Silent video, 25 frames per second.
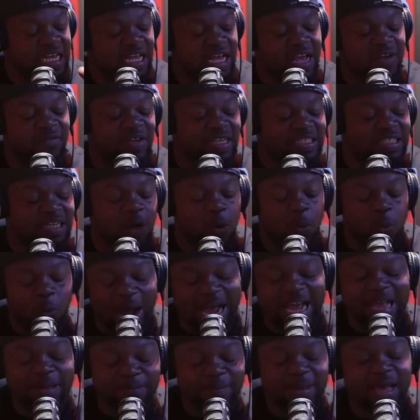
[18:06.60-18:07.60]
he's a white
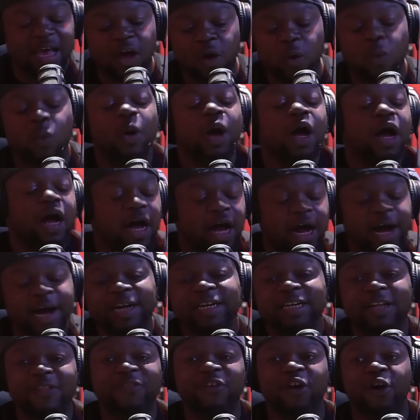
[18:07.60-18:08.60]
male under
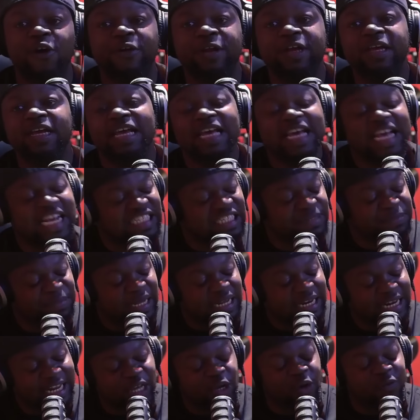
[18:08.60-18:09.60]
30, it should be
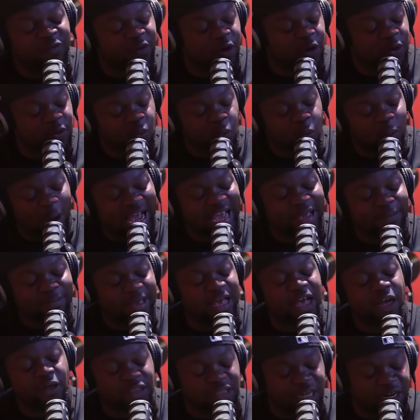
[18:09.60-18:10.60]
illegal for white males
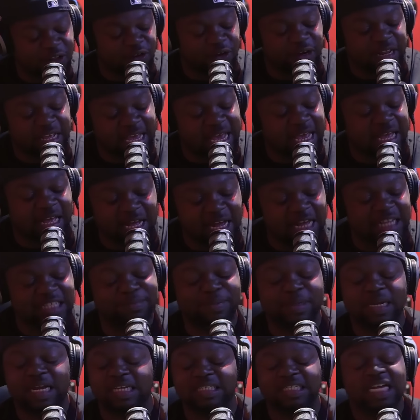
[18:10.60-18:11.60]
under 30 to get guns because
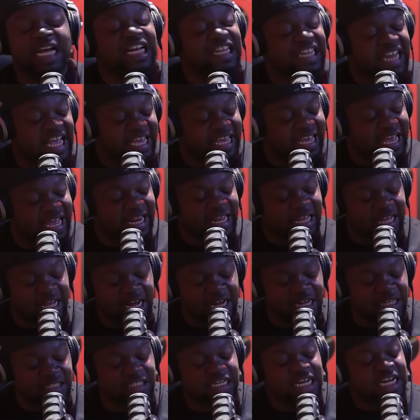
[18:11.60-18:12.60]
they get guns,
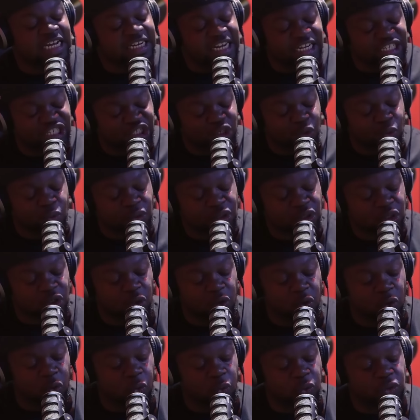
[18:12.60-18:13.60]
they shoot
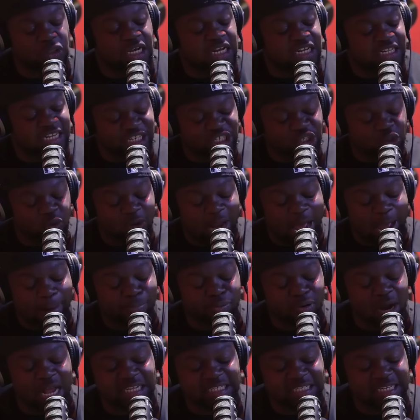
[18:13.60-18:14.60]
schools, they shoot at
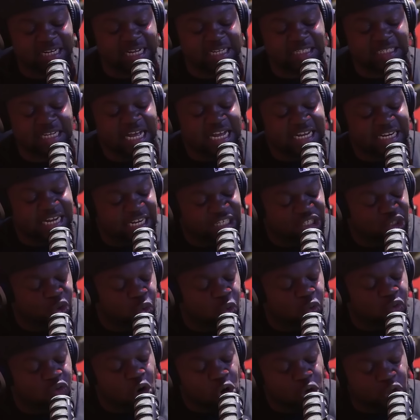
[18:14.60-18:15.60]
presidents, they shoot
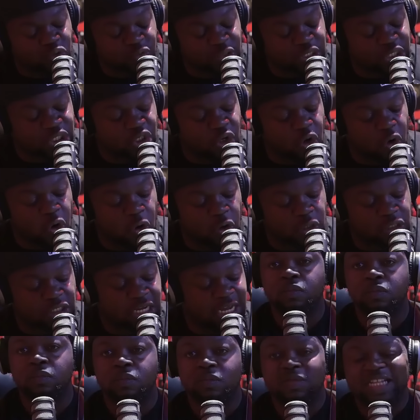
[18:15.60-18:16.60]
grocery stores,
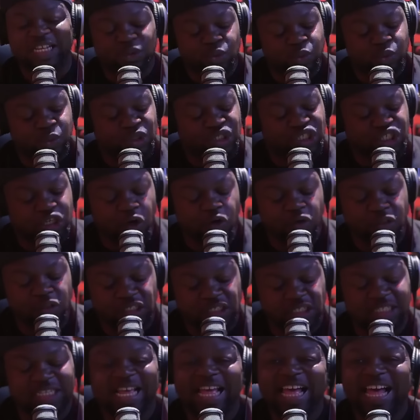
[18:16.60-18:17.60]
they shoot churches,
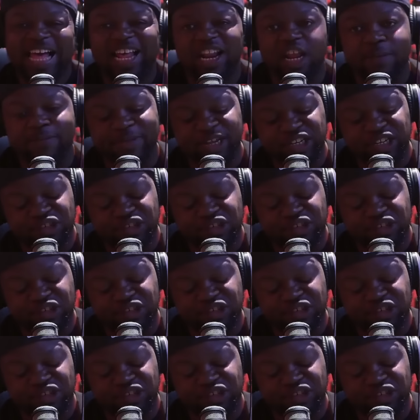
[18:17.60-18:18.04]
elementary